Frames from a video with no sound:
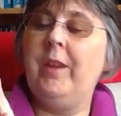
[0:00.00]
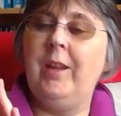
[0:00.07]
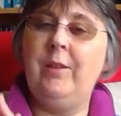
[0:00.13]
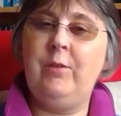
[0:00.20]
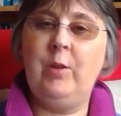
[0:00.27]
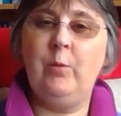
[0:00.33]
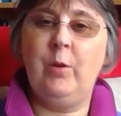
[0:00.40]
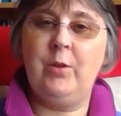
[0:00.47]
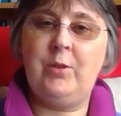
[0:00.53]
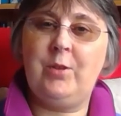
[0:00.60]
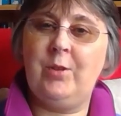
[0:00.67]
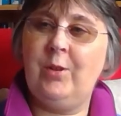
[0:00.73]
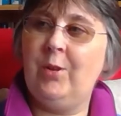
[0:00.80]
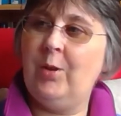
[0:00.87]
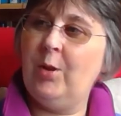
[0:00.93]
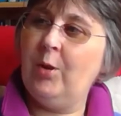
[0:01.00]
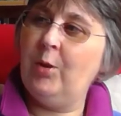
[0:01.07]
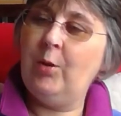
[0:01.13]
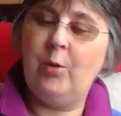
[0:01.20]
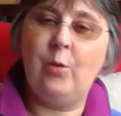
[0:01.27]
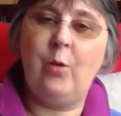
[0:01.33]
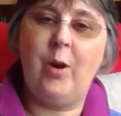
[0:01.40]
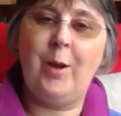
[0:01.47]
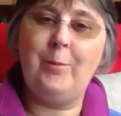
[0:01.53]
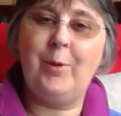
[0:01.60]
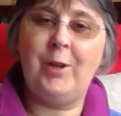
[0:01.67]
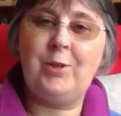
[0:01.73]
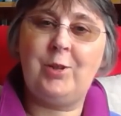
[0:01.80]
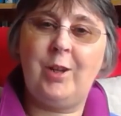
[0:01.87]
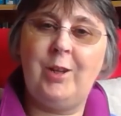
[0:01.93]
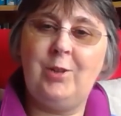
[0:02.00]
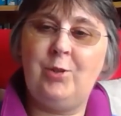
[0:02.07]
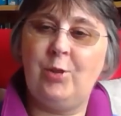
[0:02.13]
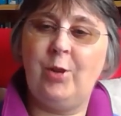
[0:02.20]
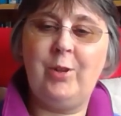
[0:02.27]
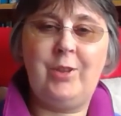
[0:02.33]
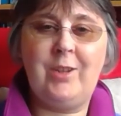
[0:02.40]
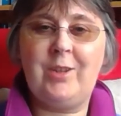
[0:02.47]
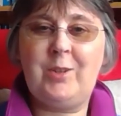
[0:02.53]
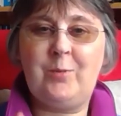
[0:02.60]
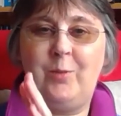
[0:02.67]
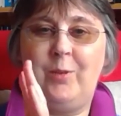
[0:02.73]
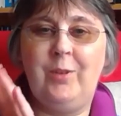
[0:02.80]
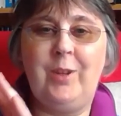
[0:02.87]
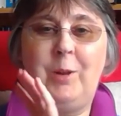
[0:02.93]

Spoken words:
if you want to know how much I enjoyed this one,